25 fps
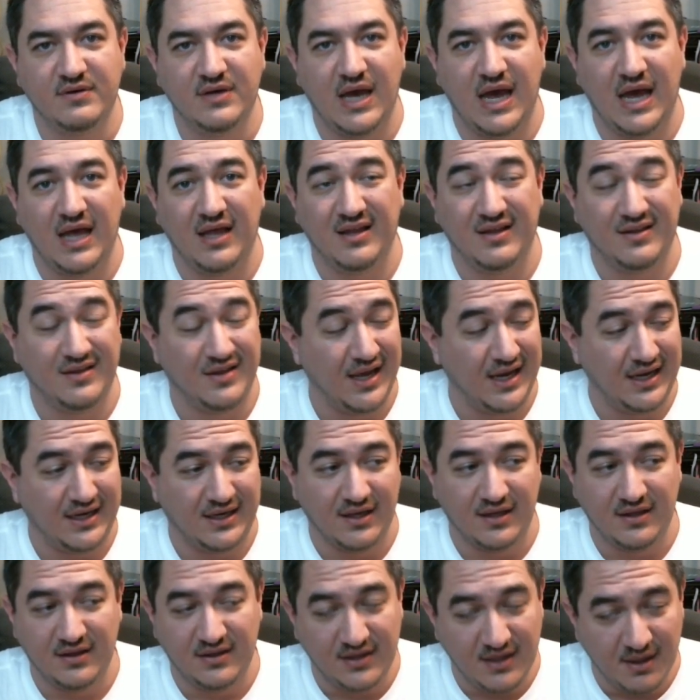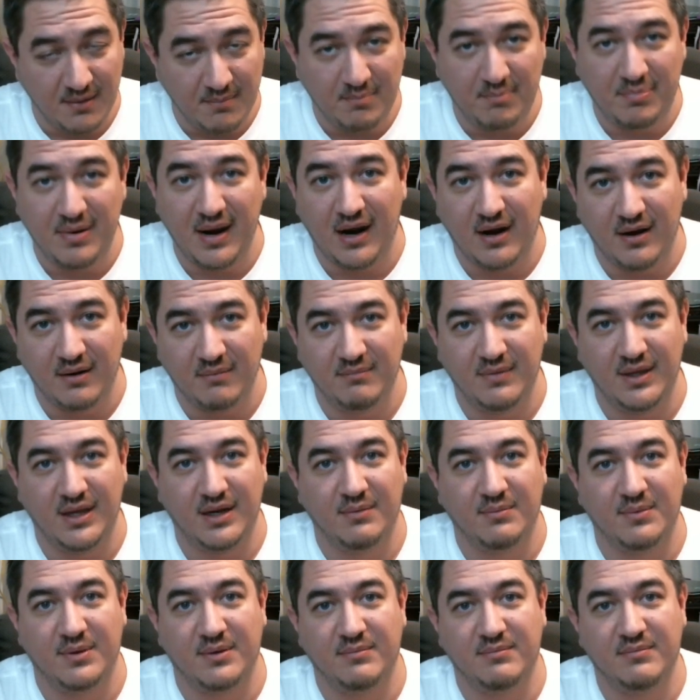at like the bare
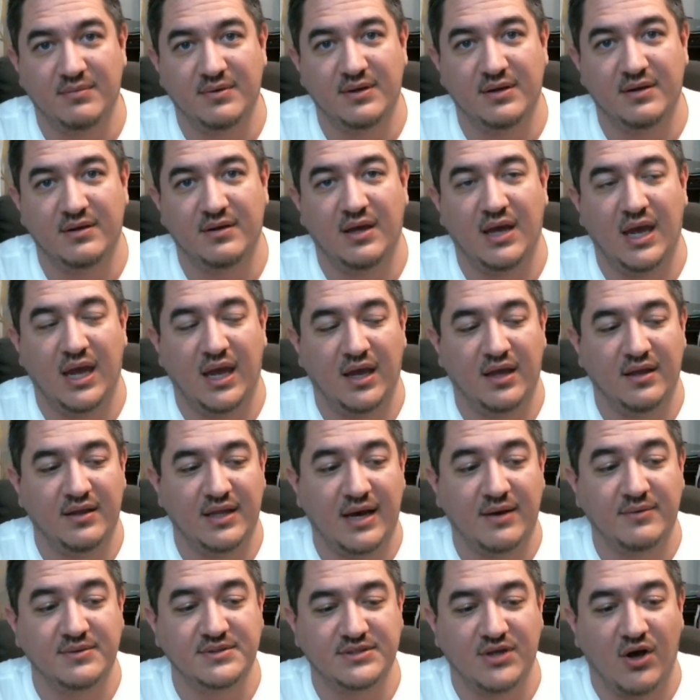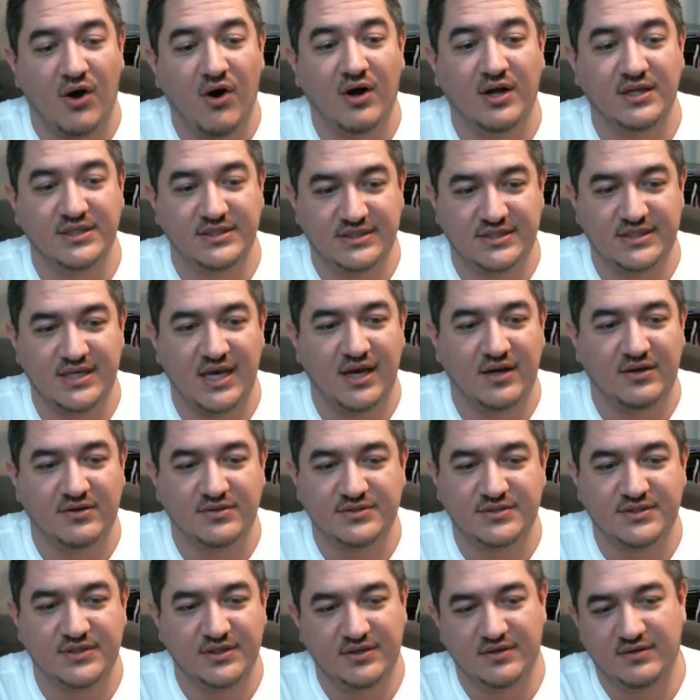minimum, and that was on sale.
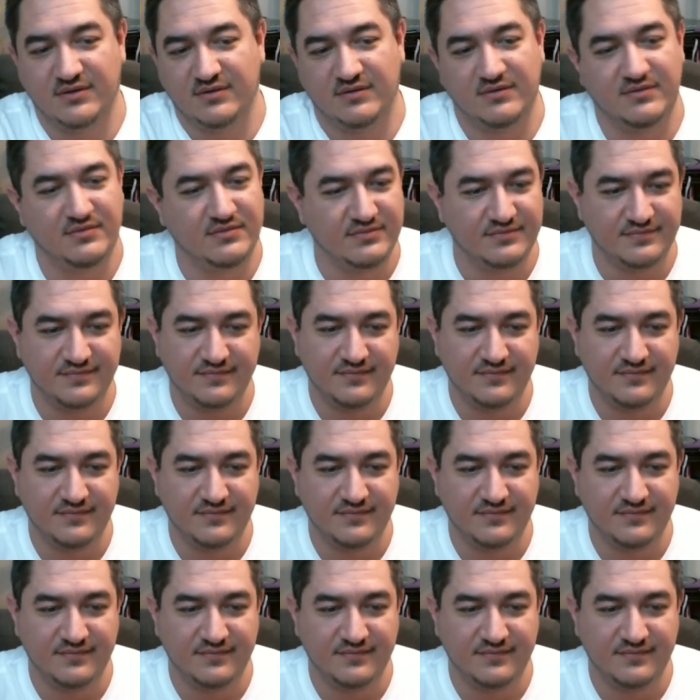So